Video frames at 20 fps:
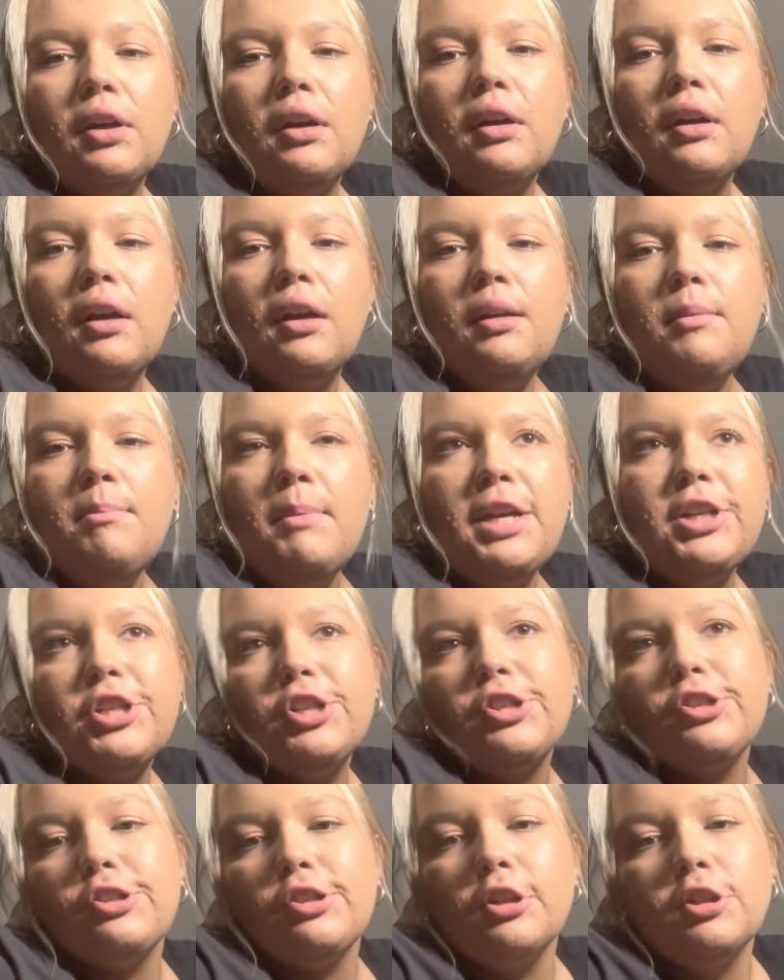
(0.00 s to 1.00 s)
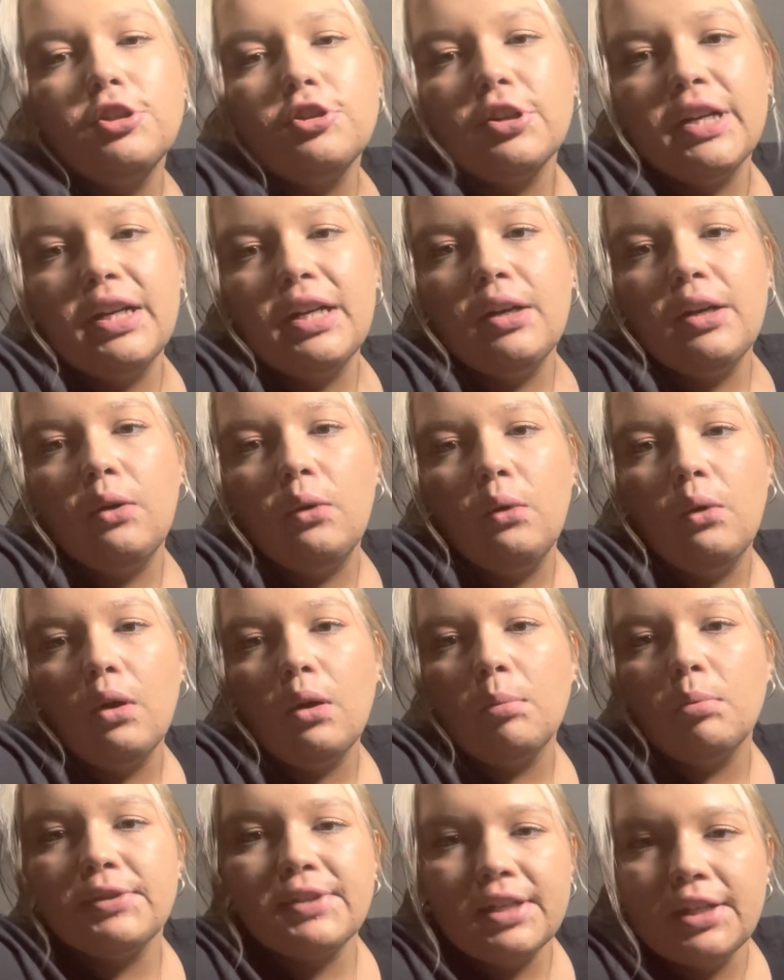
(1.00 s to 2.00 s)
a major surgery or
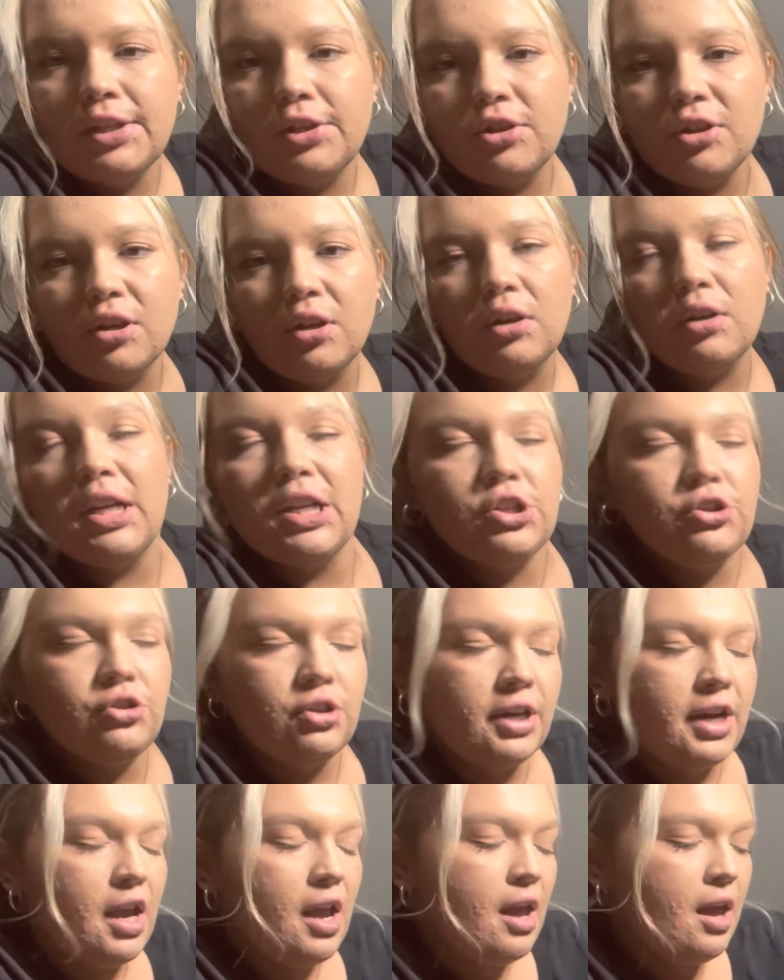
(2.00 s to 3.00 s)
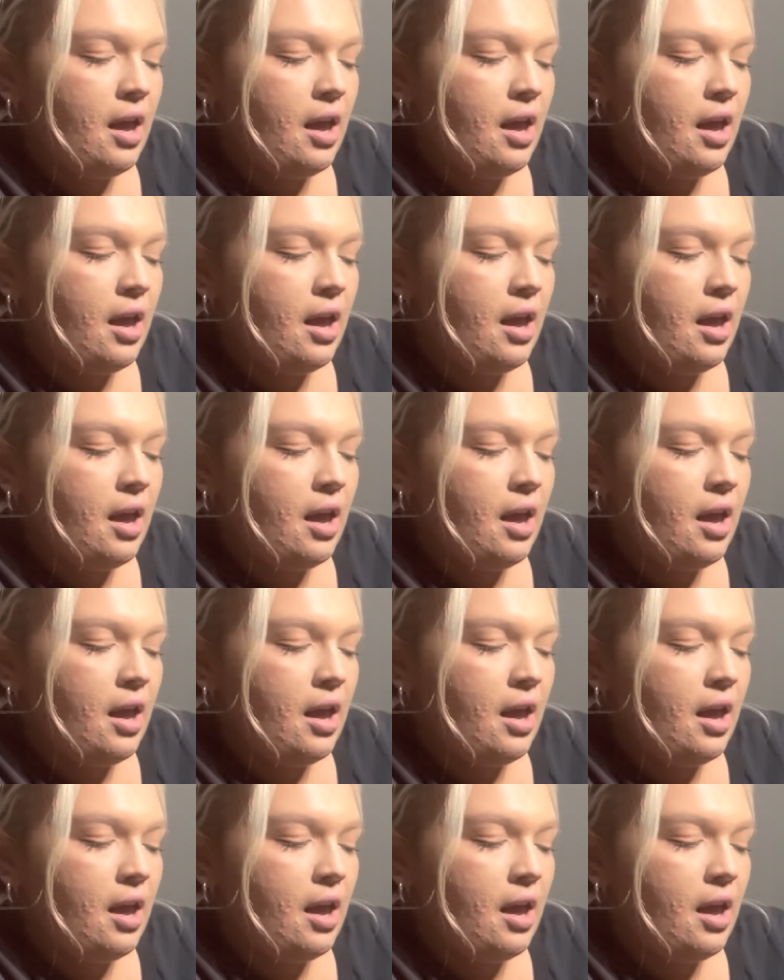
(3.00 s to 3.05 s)
procedure or injury.